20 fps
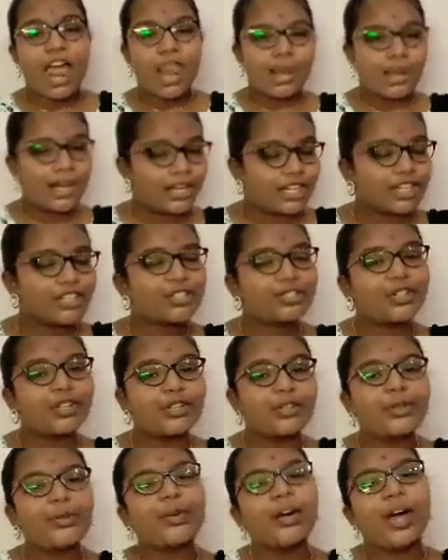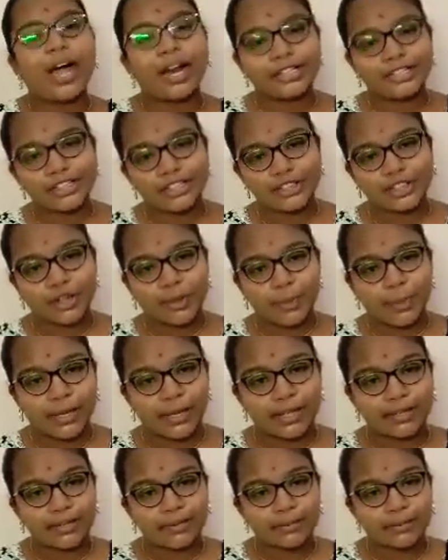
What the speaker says: Let us go to another topic.